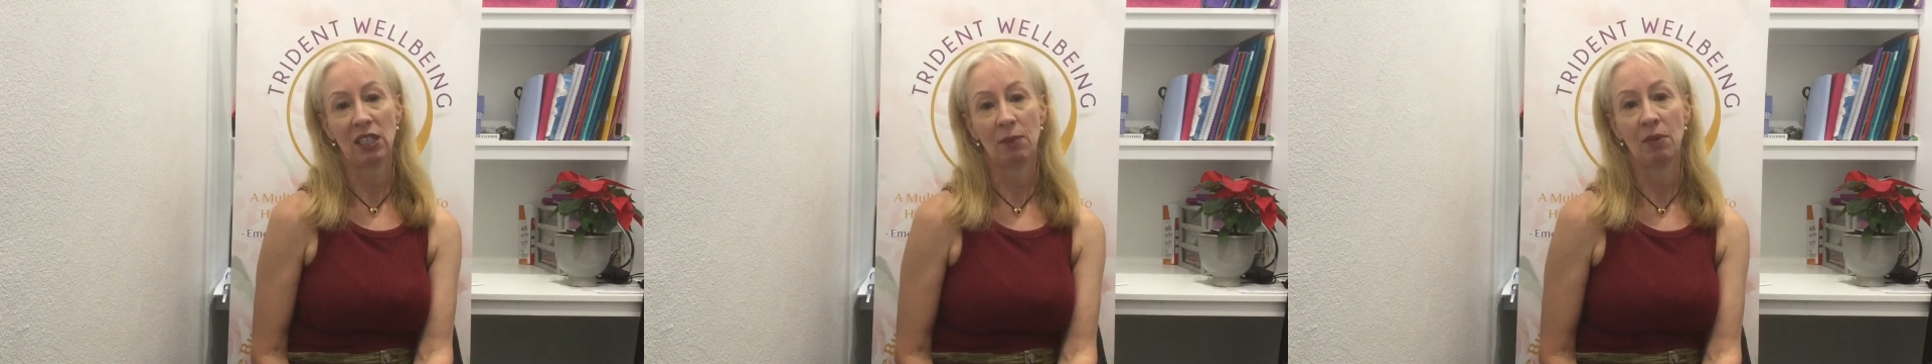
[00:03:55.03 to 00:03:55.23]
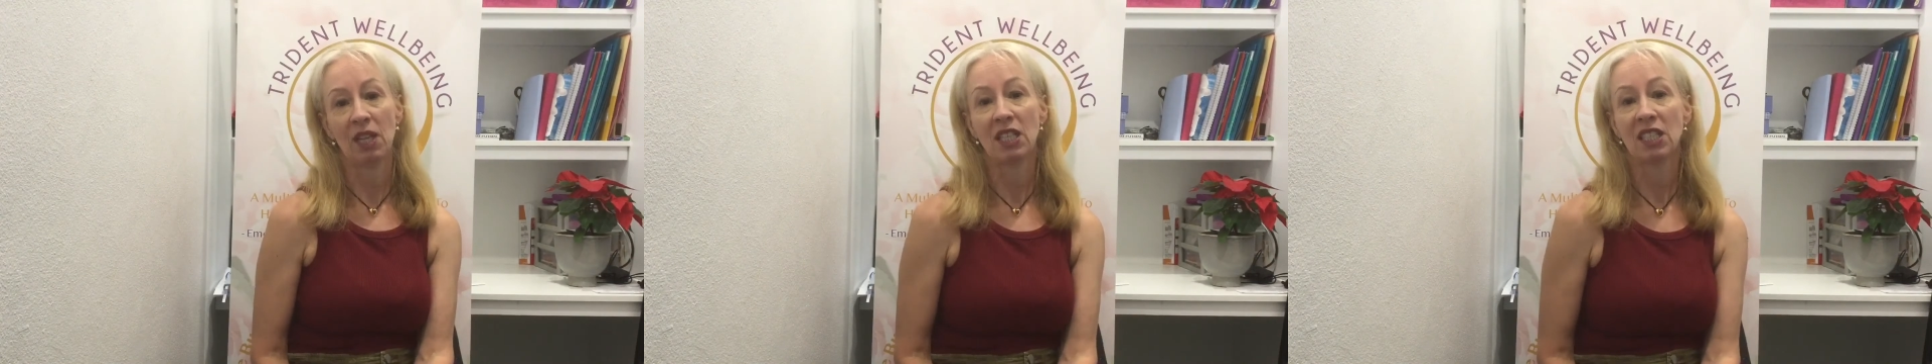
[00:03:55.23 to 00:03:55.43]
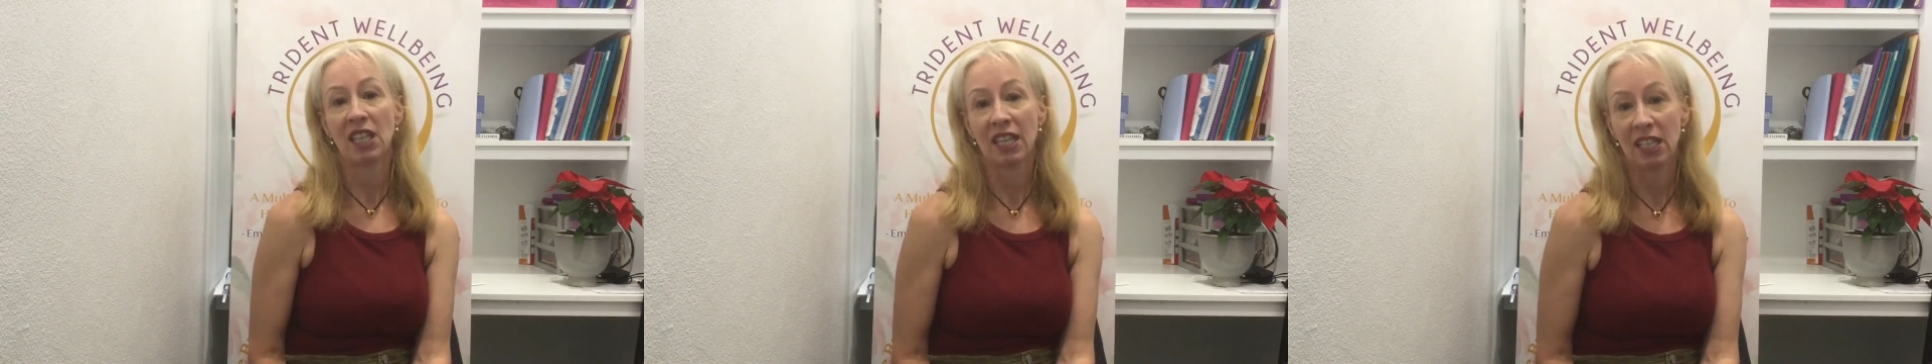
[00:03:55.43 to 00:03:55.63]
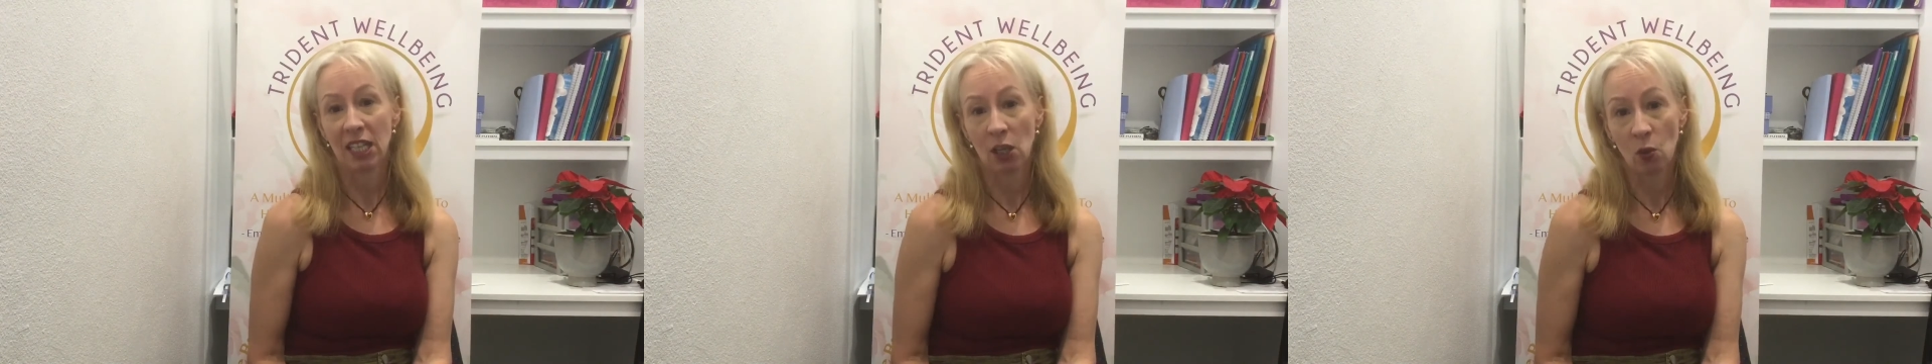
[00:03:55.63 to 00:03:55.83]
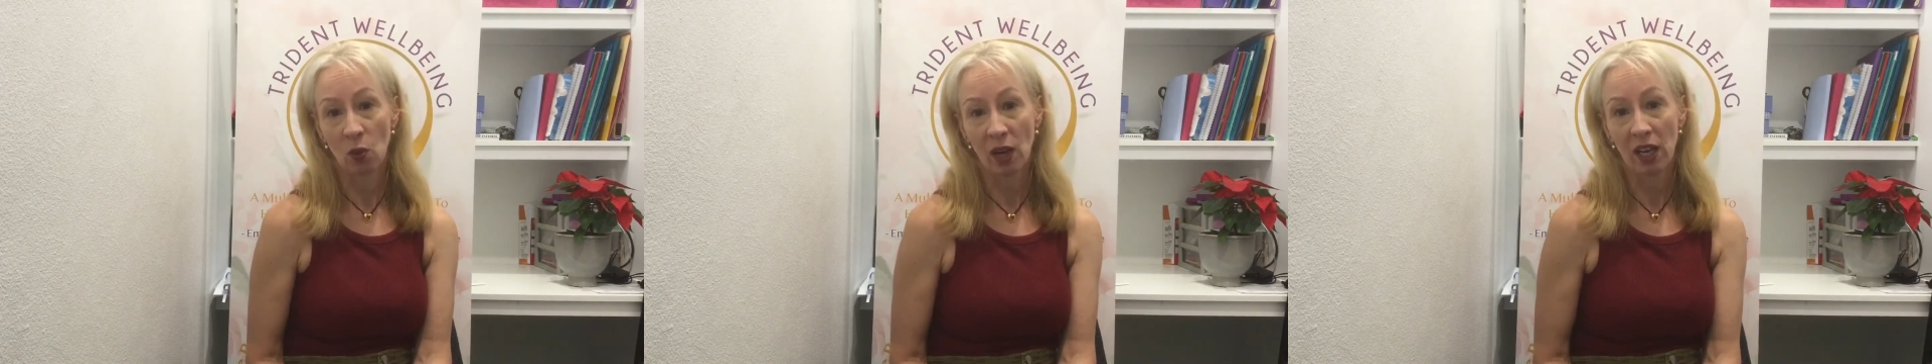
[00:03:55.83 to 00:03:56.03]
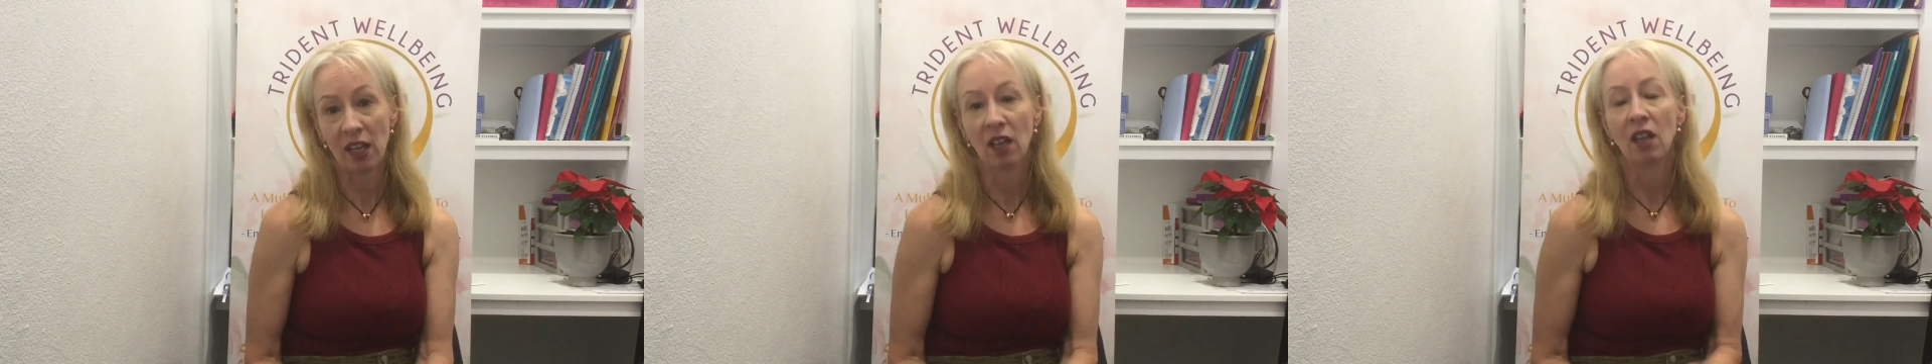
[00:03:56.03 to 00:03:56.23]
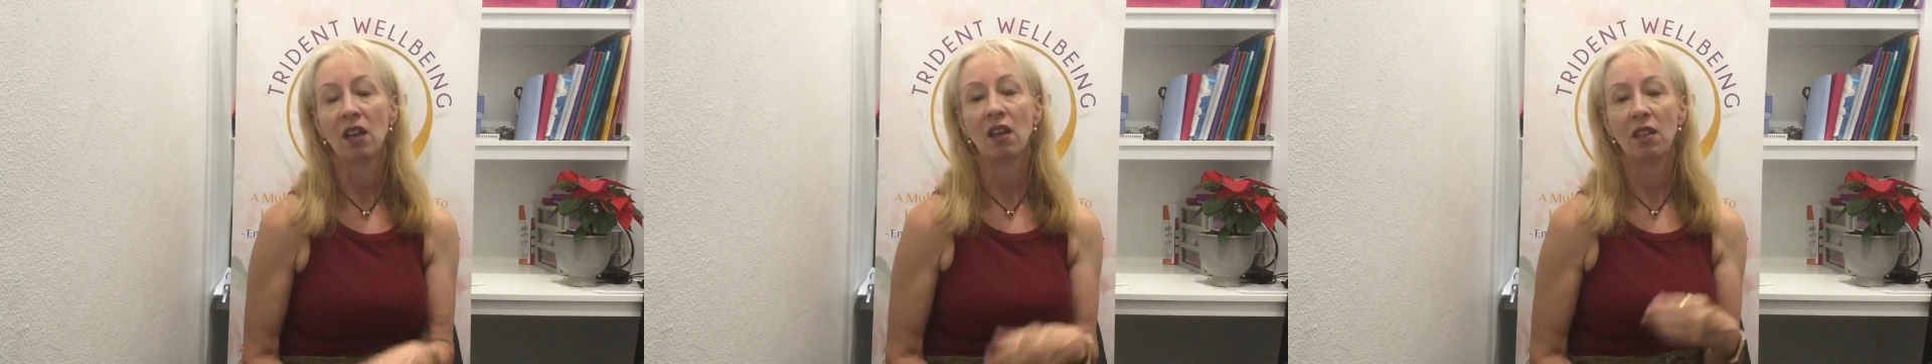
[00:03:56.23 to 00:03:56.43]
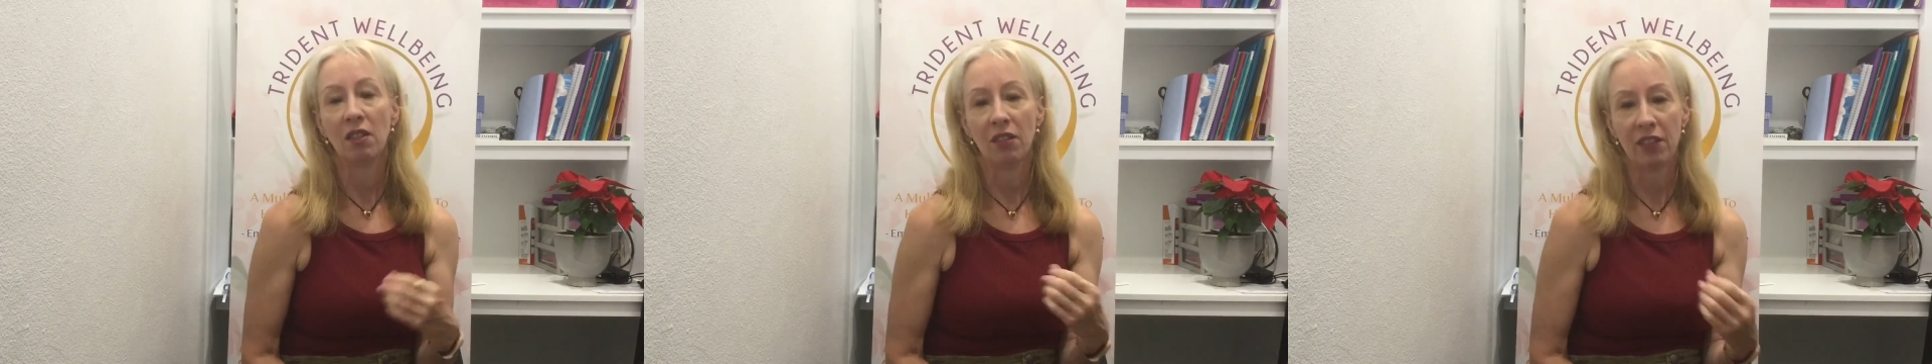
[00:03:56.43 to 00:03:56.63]
and taking away
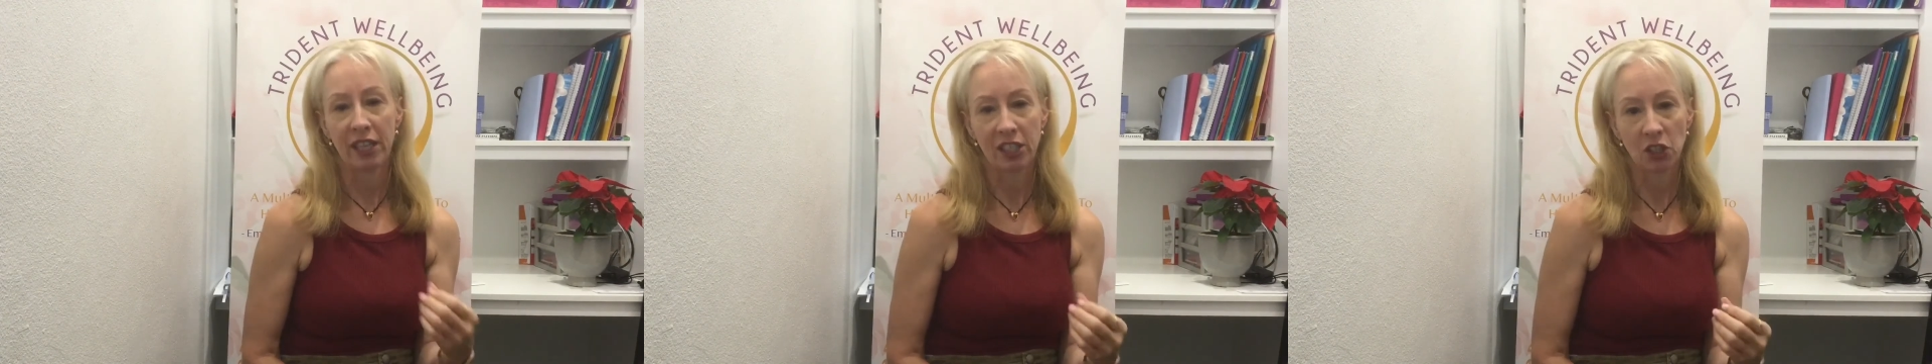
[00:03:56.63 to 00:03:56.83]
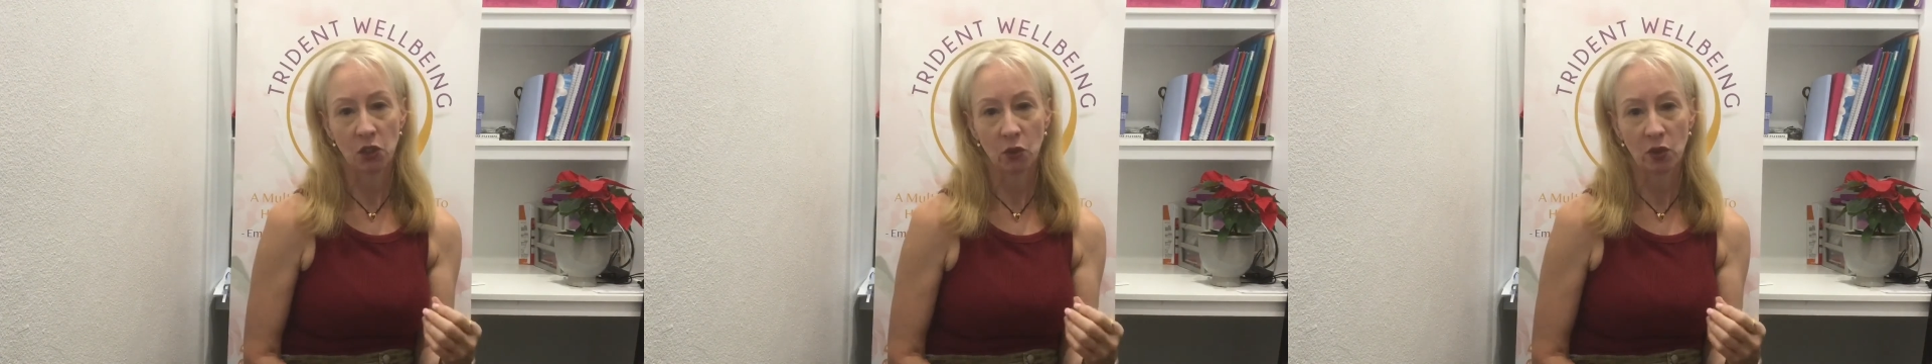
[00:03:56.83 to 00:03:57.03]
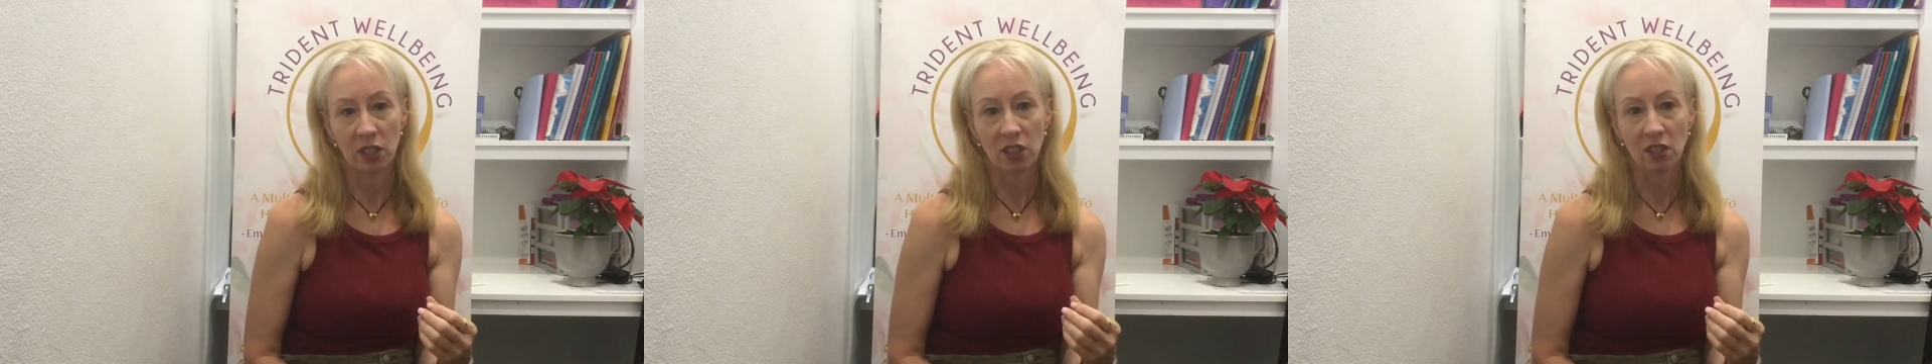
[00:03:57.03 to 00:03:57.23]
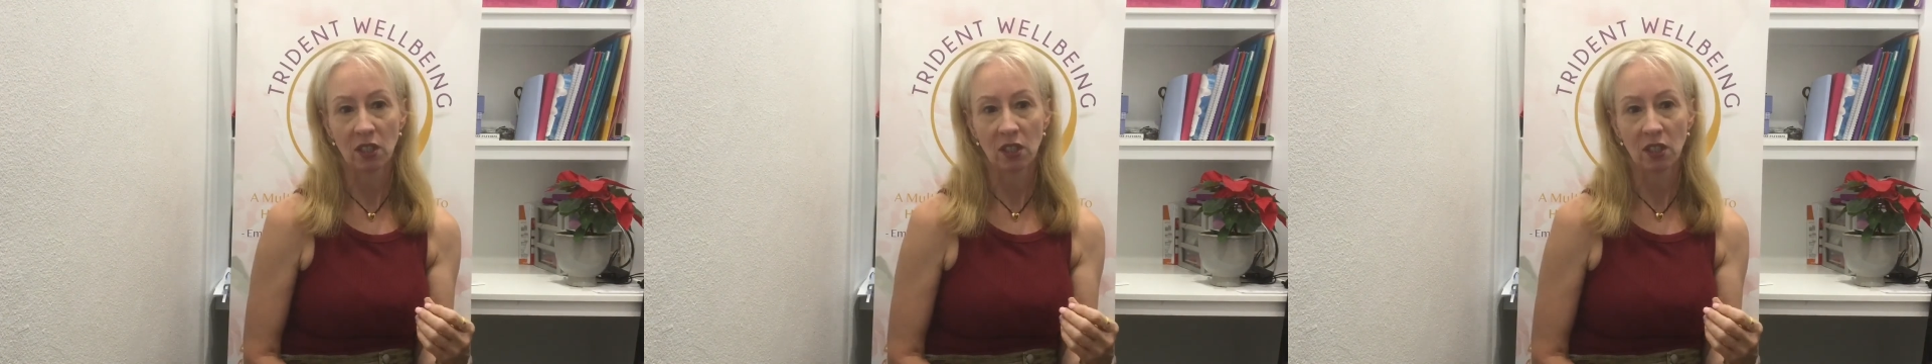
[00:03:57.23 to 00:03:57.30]
their choice.